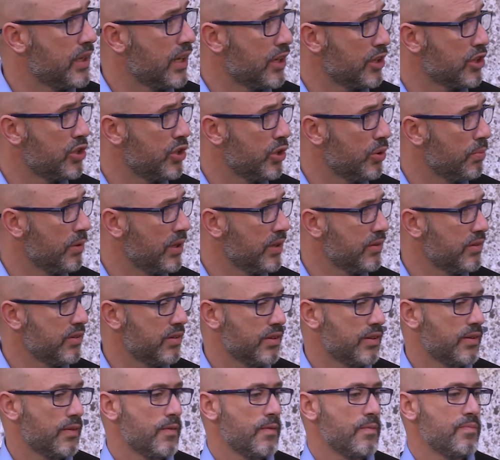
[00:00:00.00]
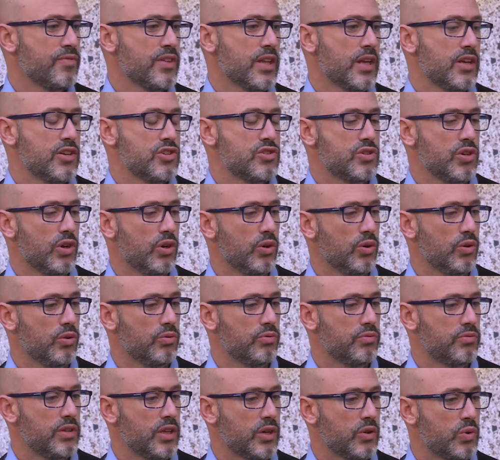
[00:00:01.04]
than humans.
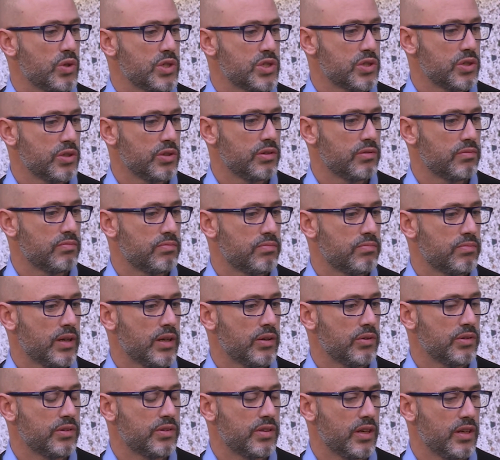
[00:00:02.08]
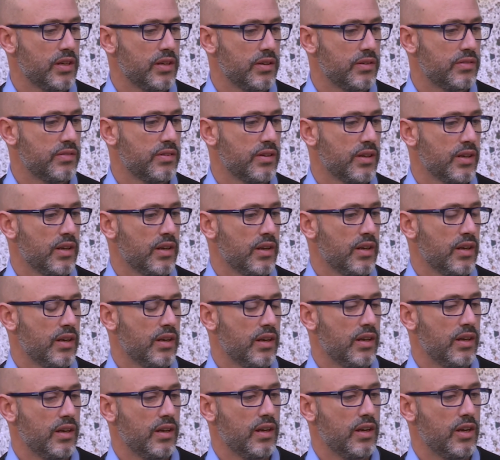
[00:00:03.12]
So the question I would say is,
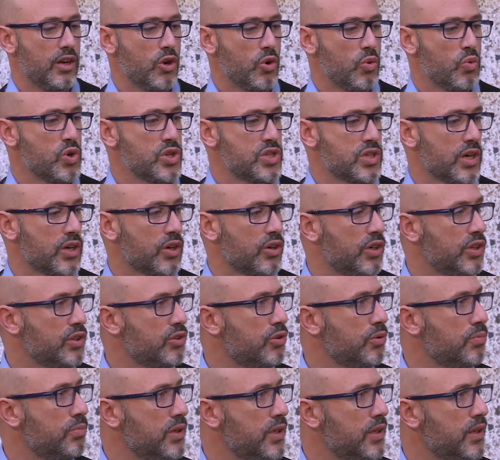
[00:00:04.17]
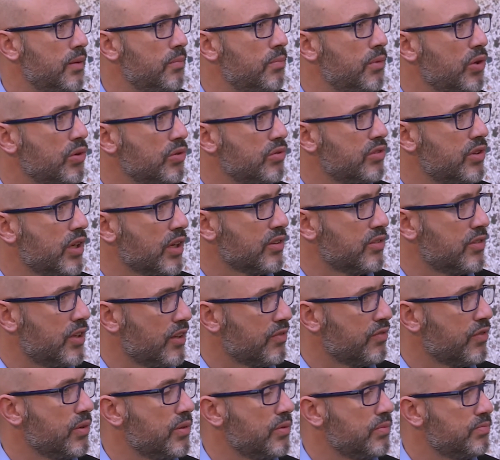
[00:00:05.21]
which are going to be the most
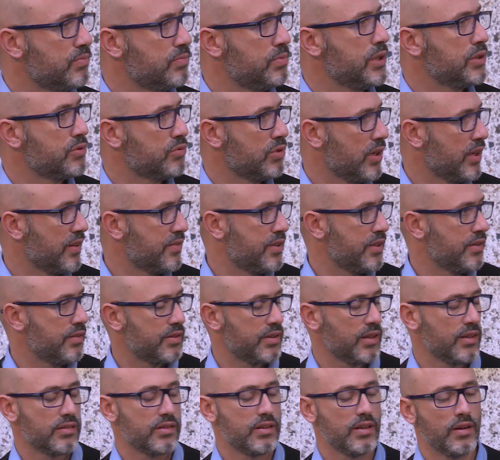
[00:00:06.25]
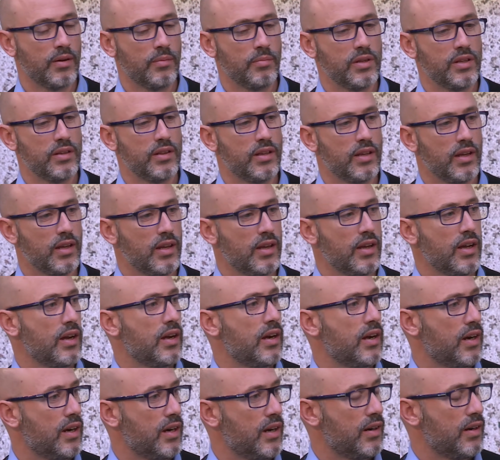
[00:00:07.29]
successful virtual assistants? I mean,
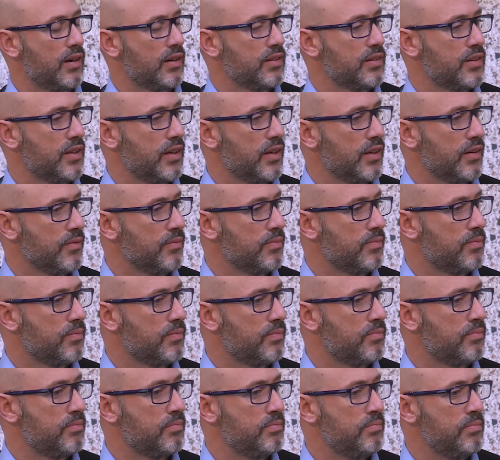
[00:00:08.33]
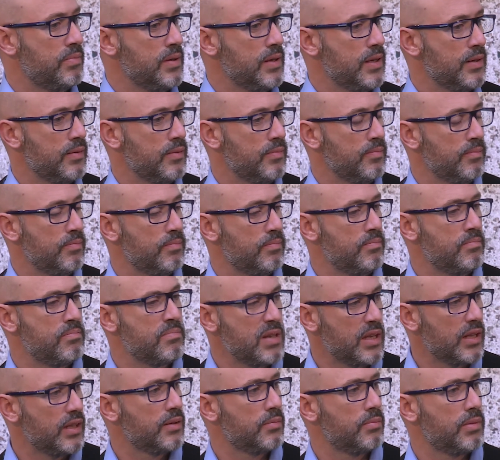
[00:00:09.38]
are they being
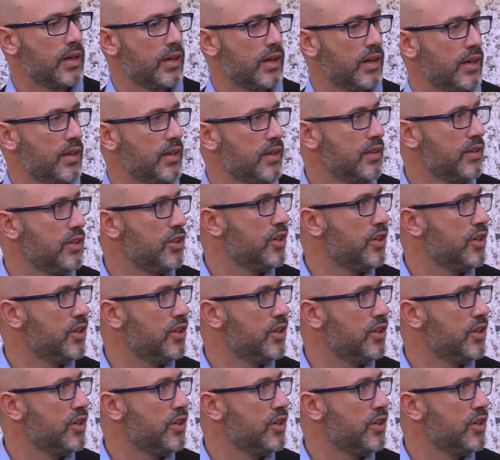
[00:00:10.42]
built by